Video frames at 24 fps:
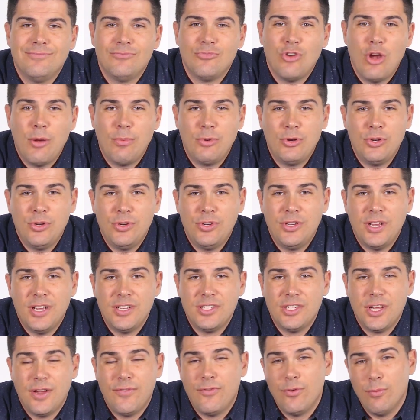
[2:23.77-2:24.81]
Robinhood
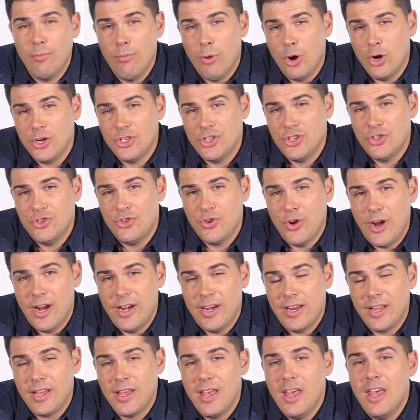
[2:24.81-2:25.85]
does offer margin
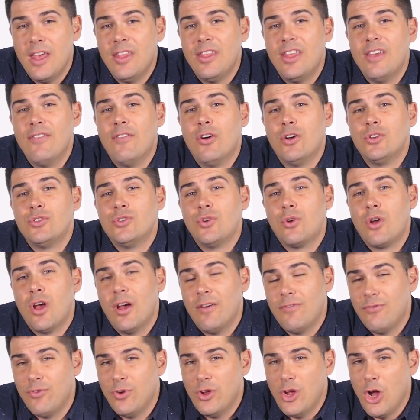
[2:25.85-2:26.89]
trading. They've also
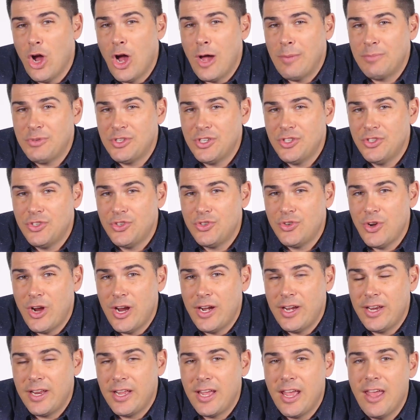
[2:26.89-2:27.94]
got free options
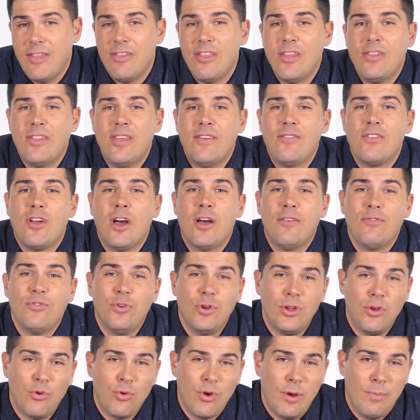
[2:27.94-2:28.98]
trading, and then they've got
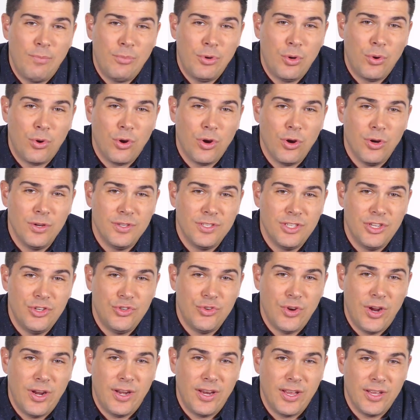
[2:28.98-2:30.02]
free cryptocurrency
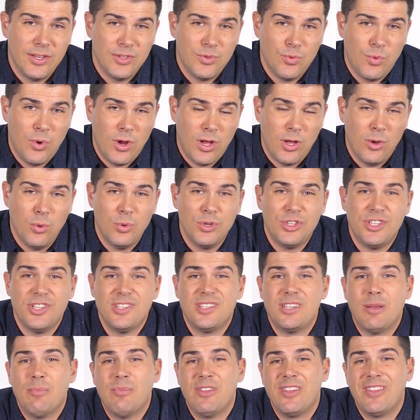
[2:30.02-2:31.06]
trading as well, which is
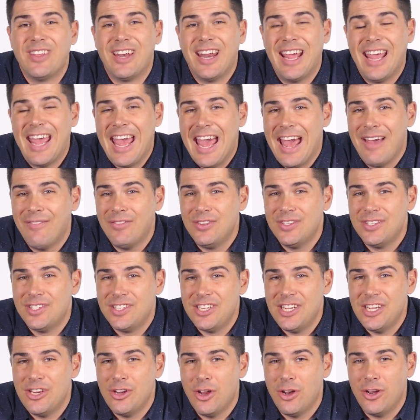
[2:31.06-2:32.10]
something that I haven't
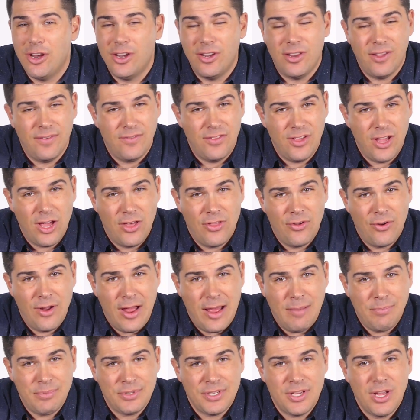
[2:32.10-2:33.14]
seen on any of the other
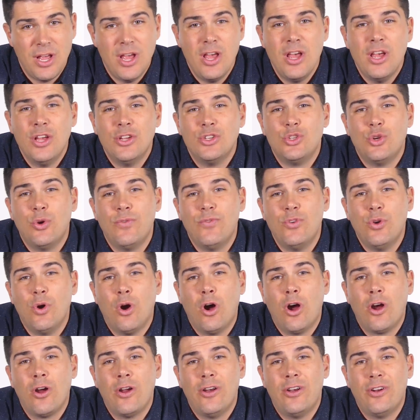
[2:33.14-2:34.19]
apps. So if you
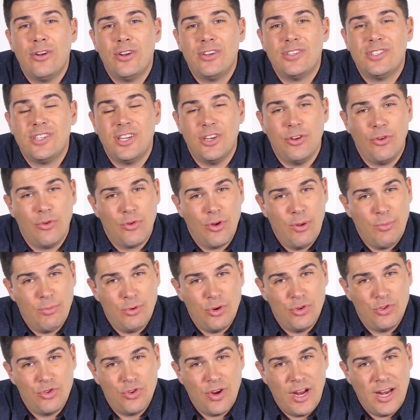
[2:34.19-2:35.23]
are interested in
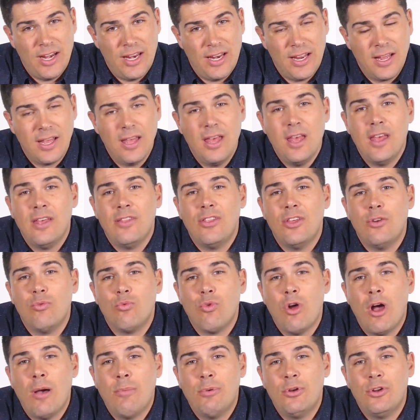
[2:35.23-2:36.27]
crypto trading, then
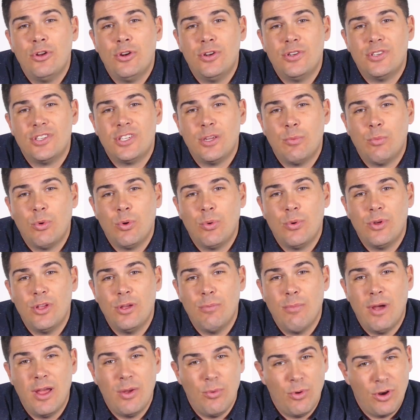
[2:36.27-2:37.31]
Robinhood is somewhere where you
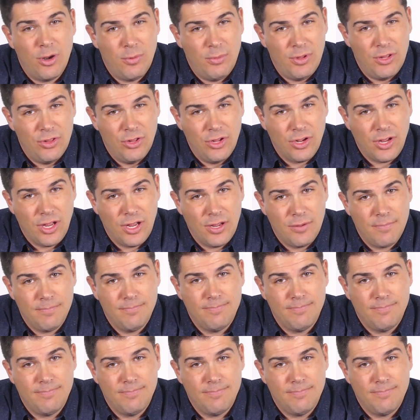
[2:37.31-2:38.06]
might want to be looking.